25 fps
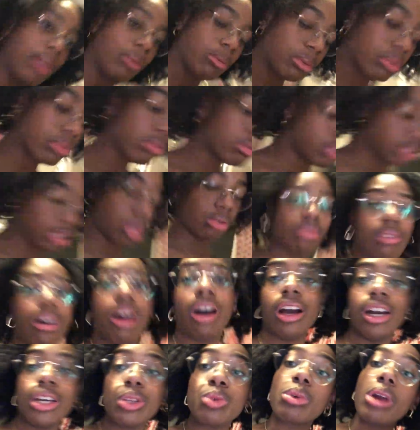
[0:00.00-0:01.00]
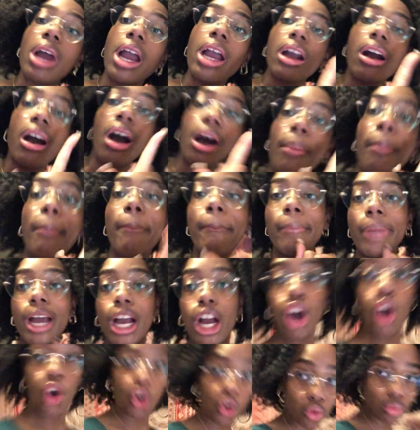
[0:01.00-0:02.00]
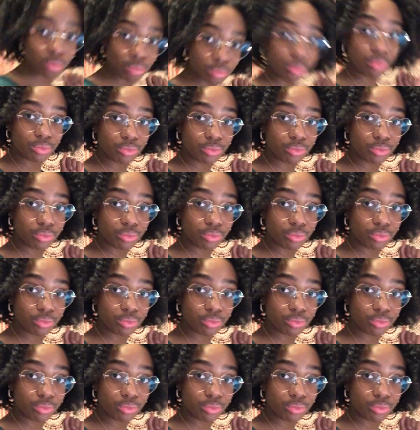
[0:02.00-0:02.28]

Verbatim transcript: will see you guys when I come back home.